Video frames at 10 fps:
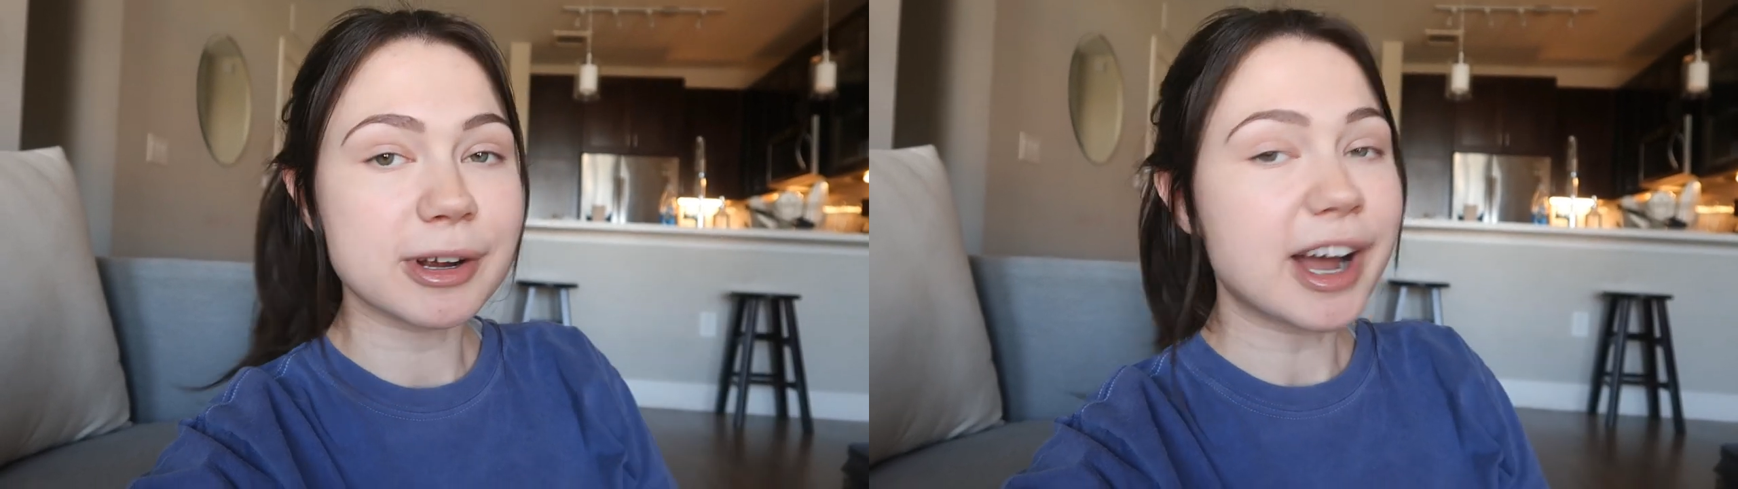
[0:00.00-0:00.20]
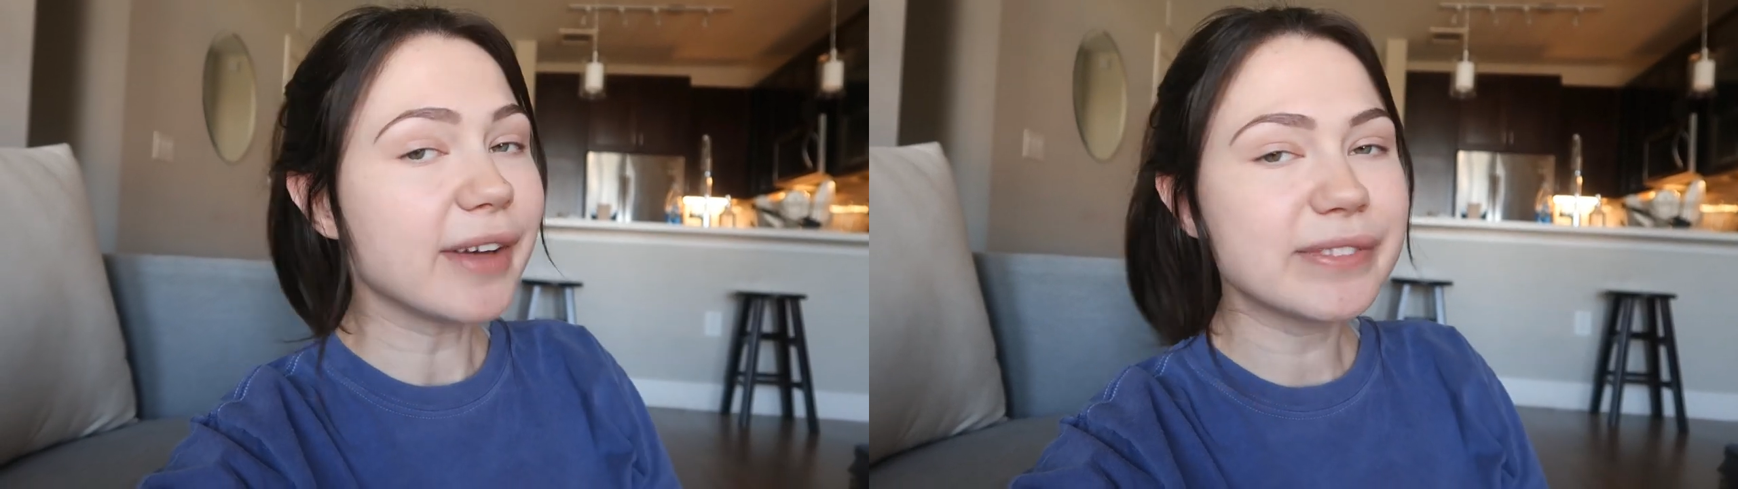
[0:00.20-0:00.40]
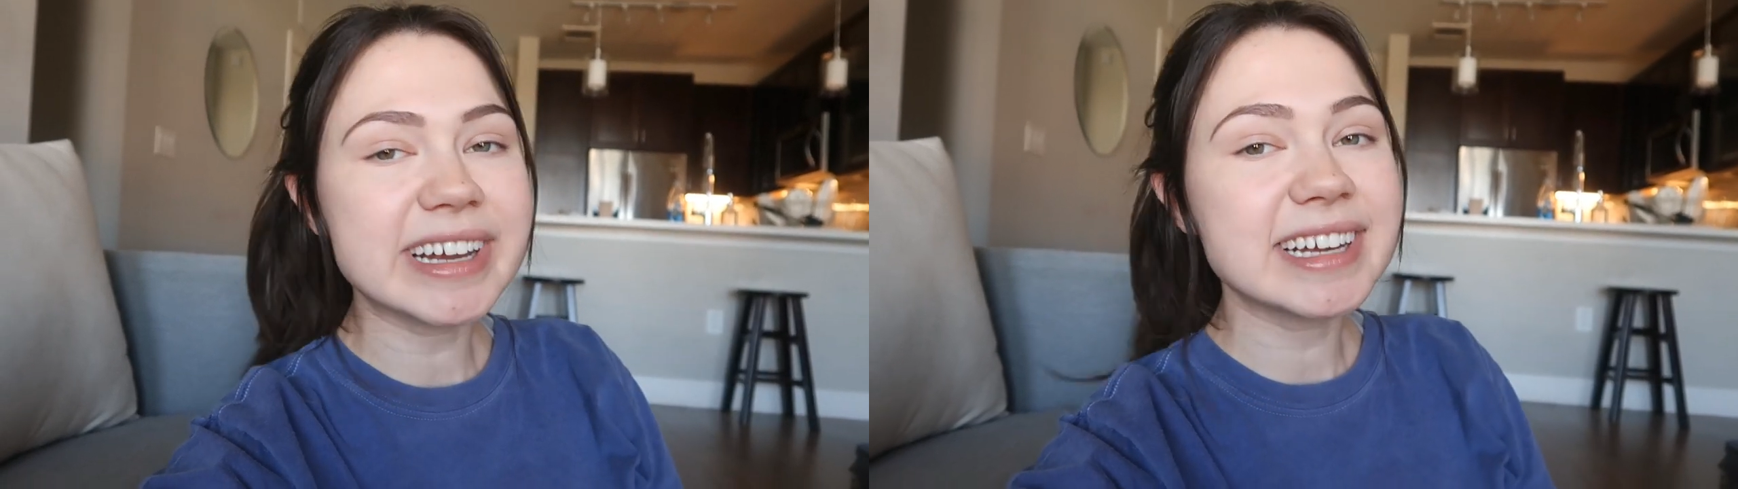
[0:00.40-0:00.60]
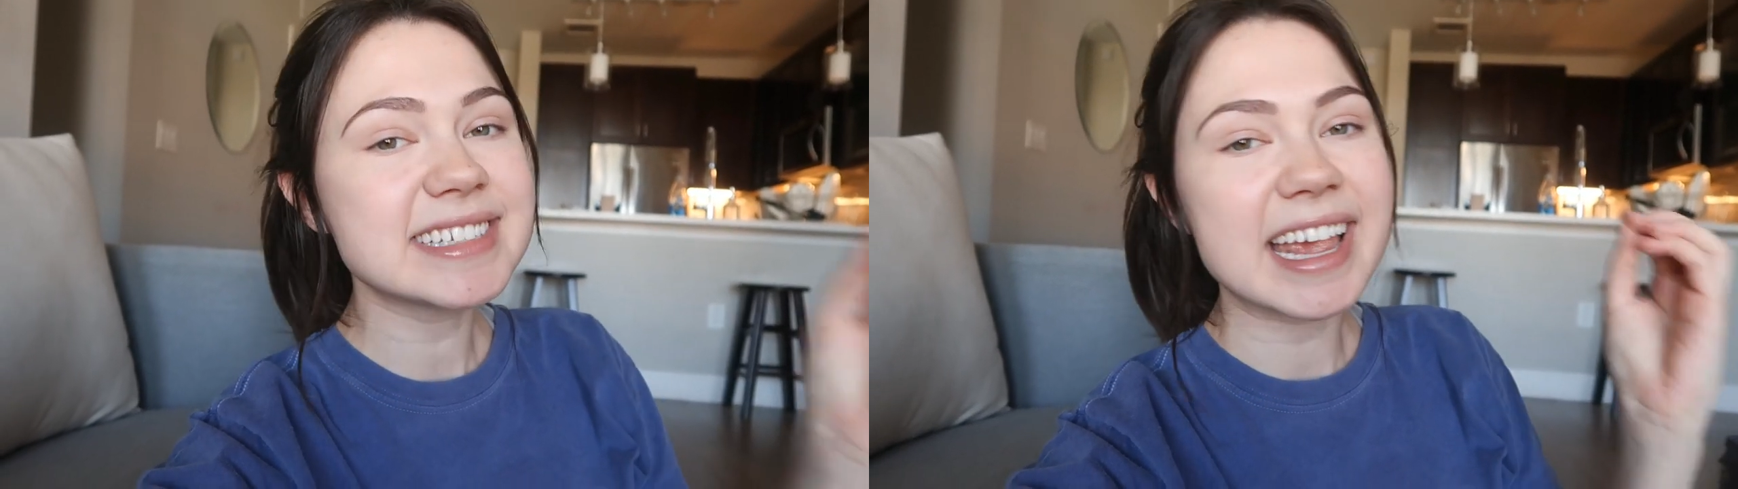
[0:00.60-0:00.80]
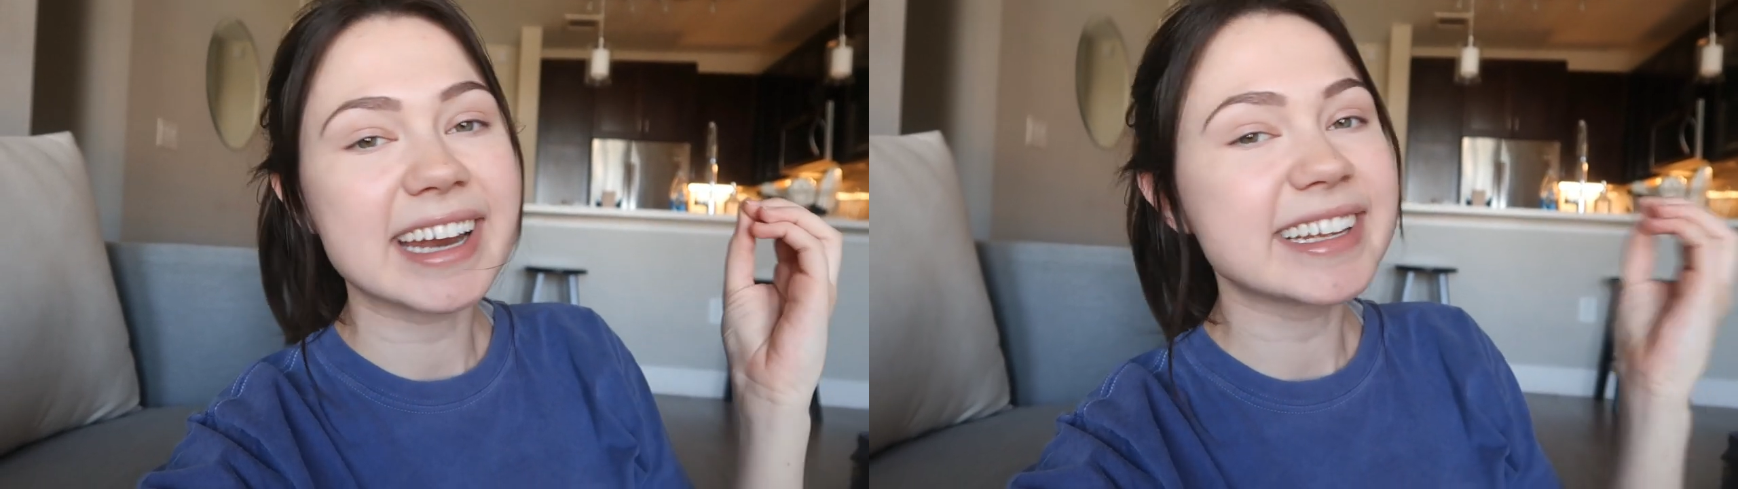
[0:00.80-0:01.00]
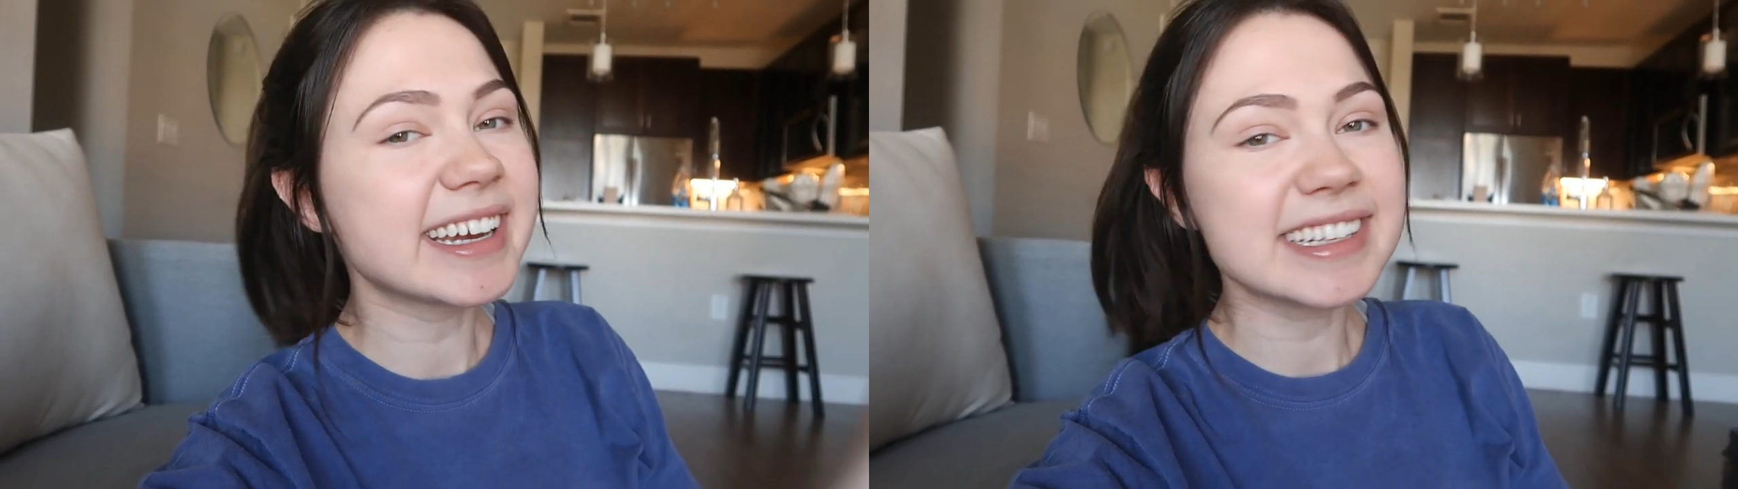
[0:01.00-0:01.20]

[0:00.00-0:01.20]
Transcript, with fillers: more confident and good